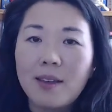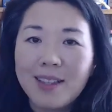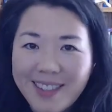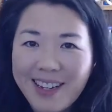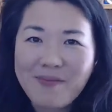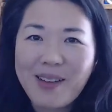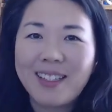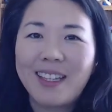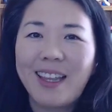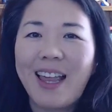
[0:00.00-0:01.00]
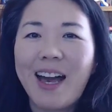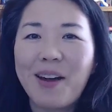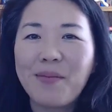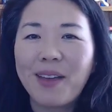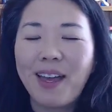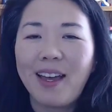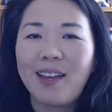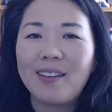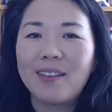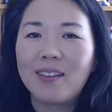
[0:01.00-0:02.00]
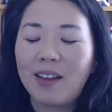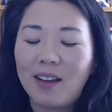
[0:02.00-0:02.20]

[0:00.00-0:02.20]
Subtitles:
send it back to the lab, and